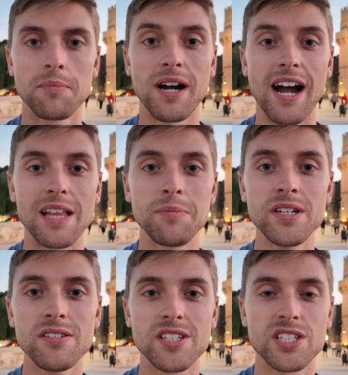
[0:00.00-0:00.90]
Behind me
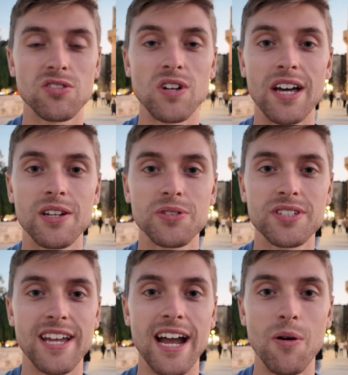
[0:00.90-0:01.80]
are the Serranos
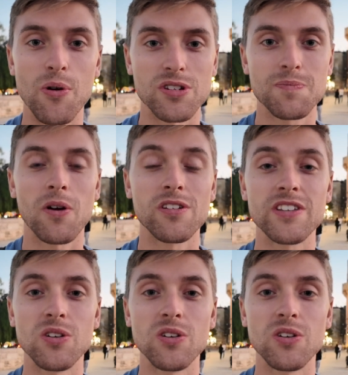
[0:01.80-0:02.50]
Towers, part of the